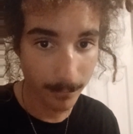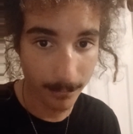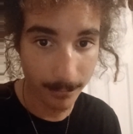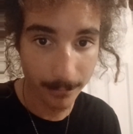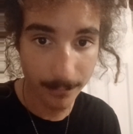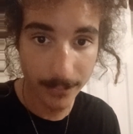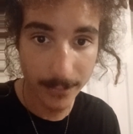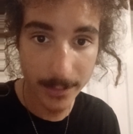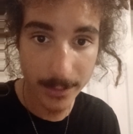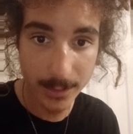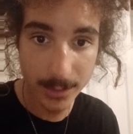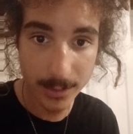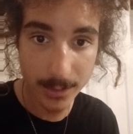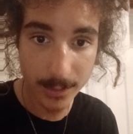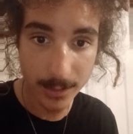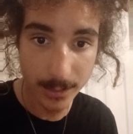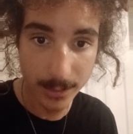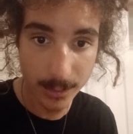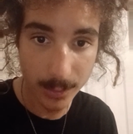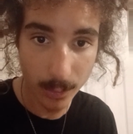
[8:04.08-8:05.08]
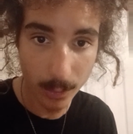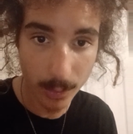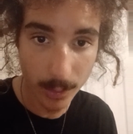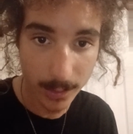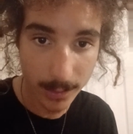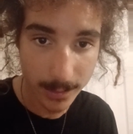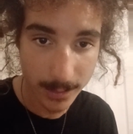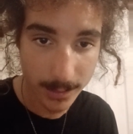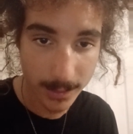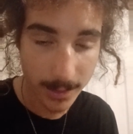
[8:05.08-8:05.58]
this the
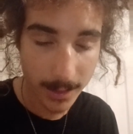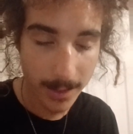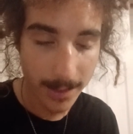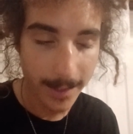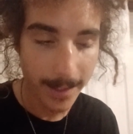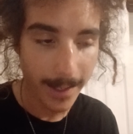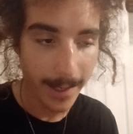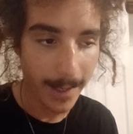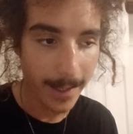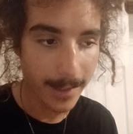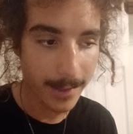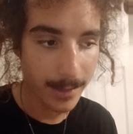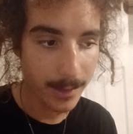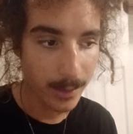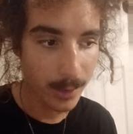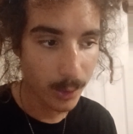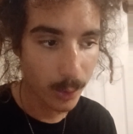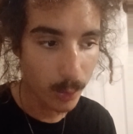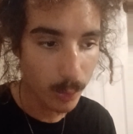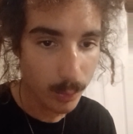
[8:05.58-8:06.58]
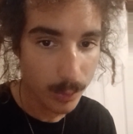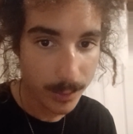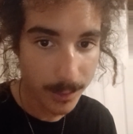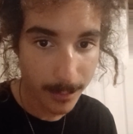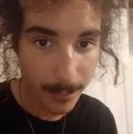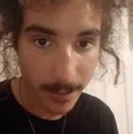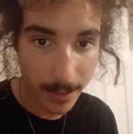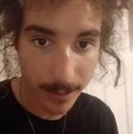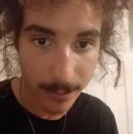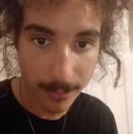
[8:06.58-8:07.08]
source and to use the
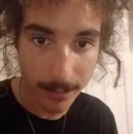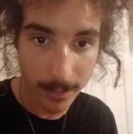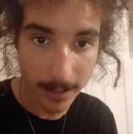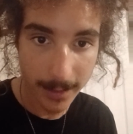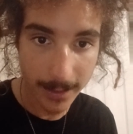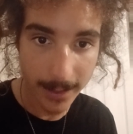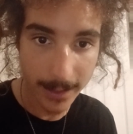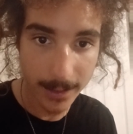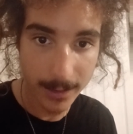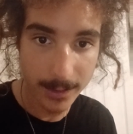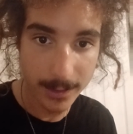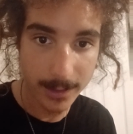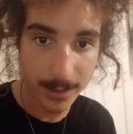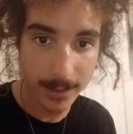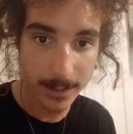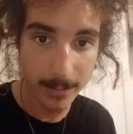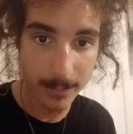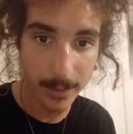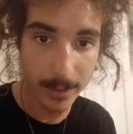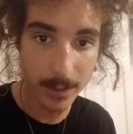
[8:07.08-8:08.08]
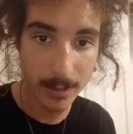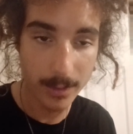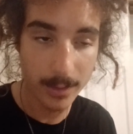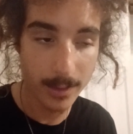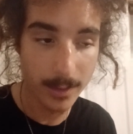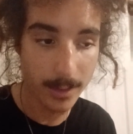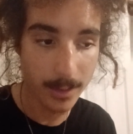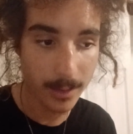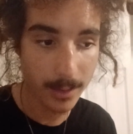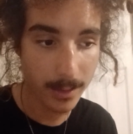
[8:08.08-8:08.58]
purifying energy the pure
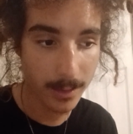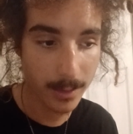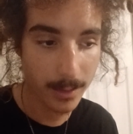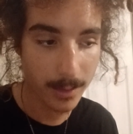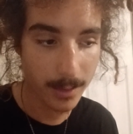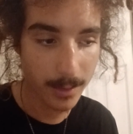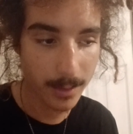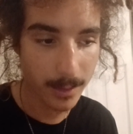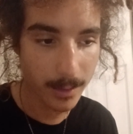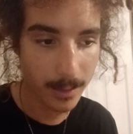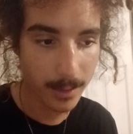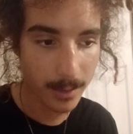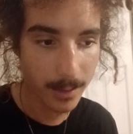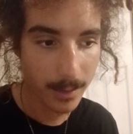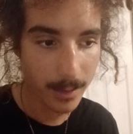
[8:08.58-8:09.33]
the the